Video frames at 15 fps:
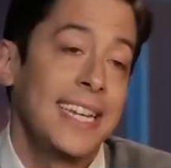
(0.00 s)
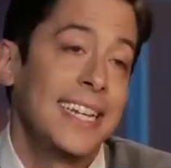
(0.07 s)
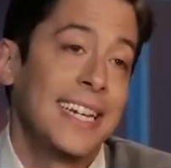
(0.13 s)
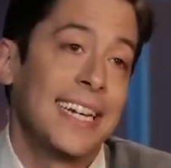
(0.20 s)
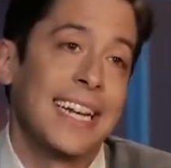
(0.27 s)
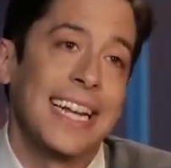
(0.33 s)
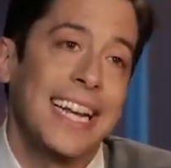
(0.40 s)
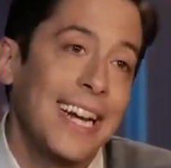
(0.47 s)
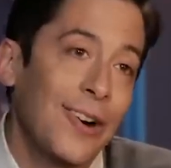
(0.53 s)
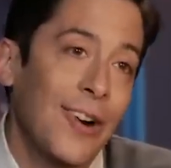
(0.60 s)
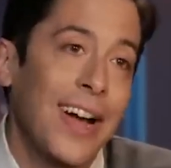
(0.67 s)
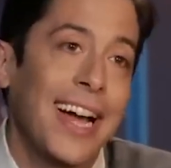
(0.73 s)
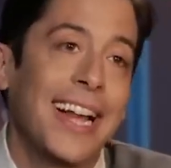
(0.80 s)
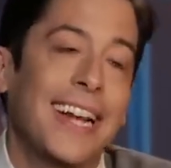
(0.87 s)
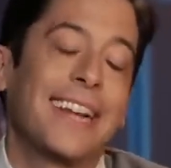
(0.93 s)
he didn't
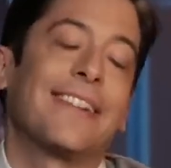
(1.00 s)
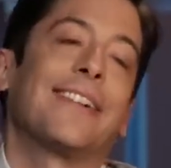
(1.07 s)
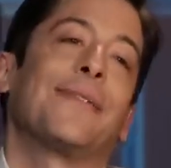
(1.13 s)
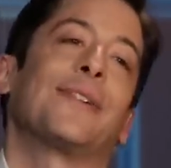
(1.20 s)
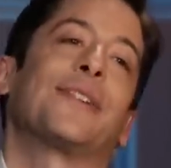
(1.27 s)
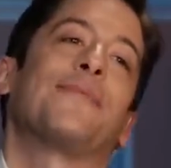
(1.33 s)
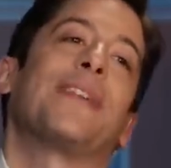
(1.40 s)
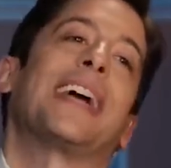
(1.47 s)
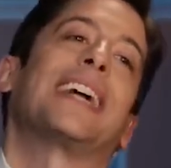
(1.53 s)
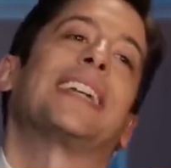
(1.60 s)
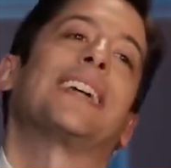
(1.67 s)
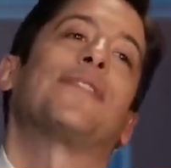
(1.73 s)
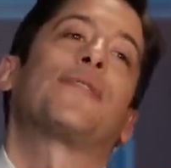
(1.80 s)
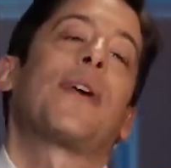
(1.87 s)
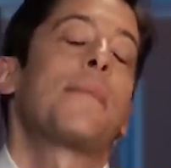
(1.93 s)
hear it, or he wasn't paying
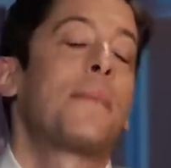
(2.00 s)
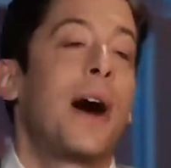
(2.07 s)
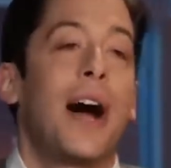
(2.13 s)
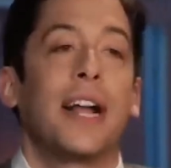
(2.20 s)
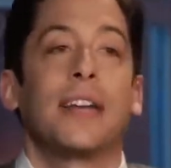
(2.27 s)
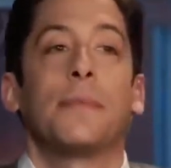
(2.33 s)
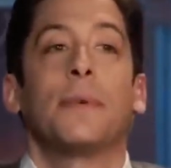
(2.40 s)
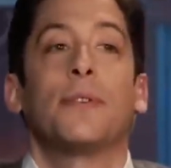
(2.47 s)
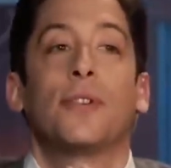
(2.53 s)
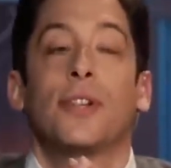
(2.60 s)
attention. It's right behind him.